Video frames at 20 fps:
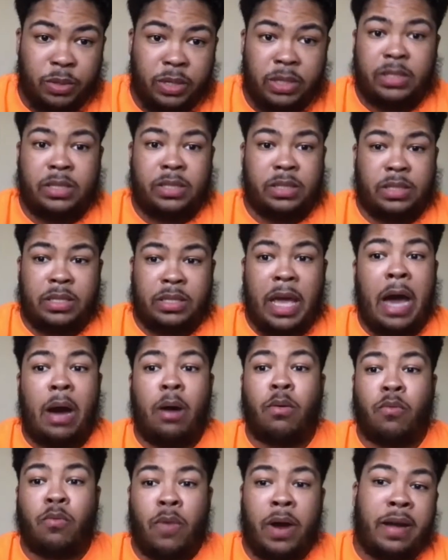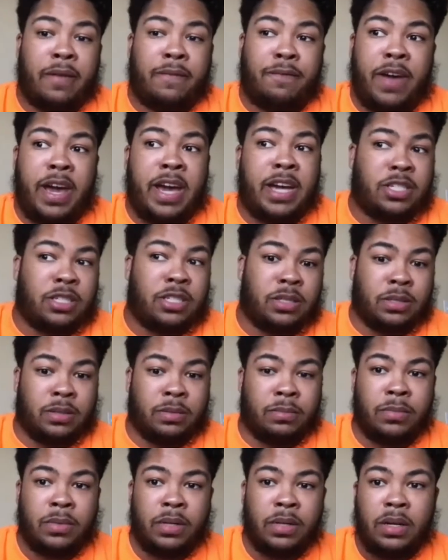It's just outright
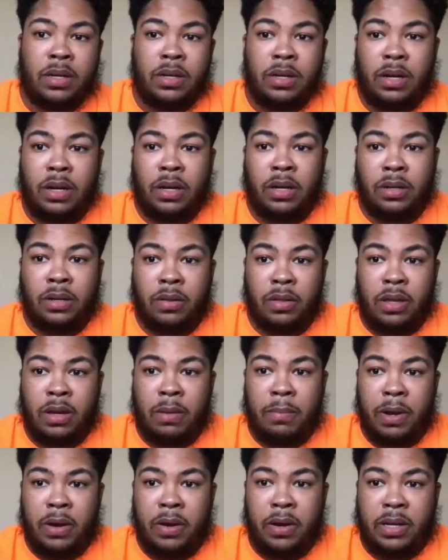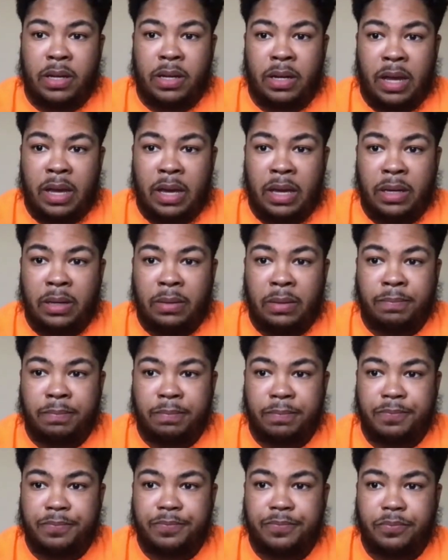fascism under the American name.
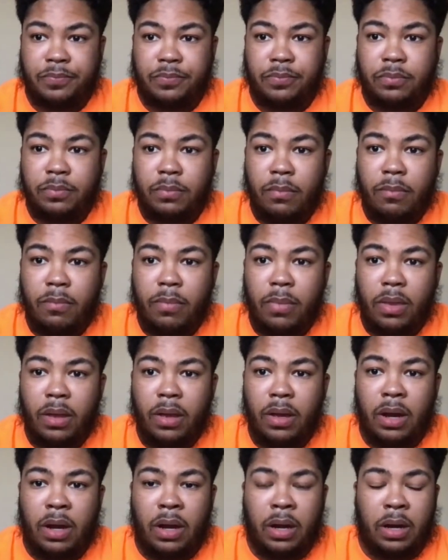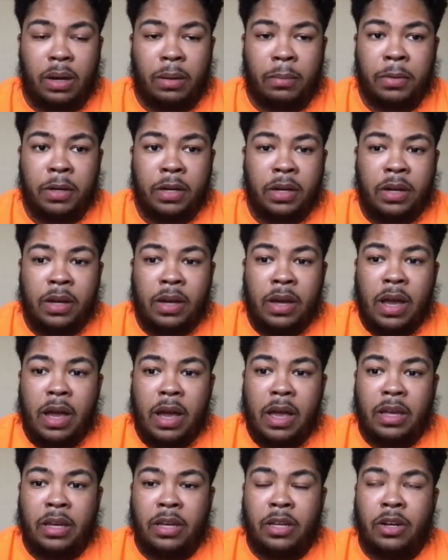Um,
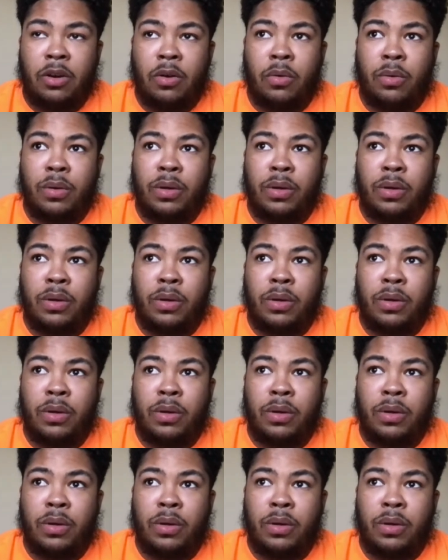you know,